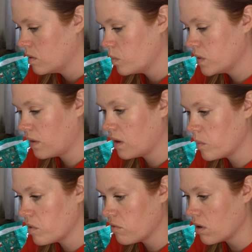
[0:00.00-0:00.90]
But don't get
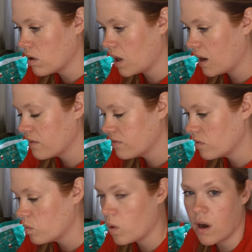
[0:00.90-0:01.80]
me wrong, I have
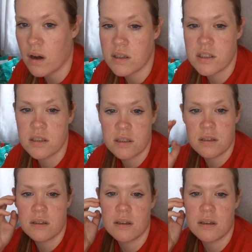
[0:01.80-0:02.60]
worked.